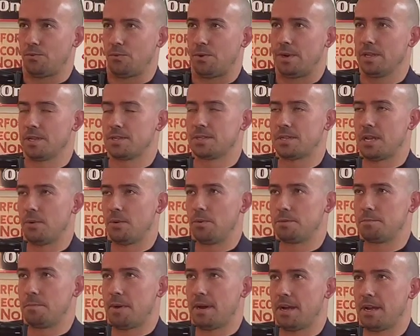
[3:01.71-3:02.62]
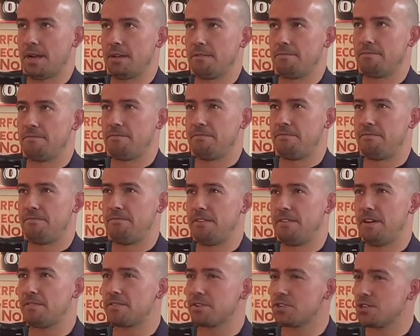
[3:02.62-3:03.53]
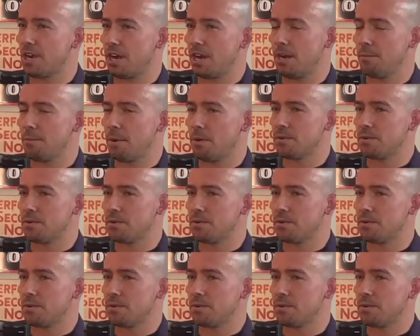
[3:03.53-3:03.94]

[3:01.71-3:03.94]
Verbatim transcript: real estate was my fifth job,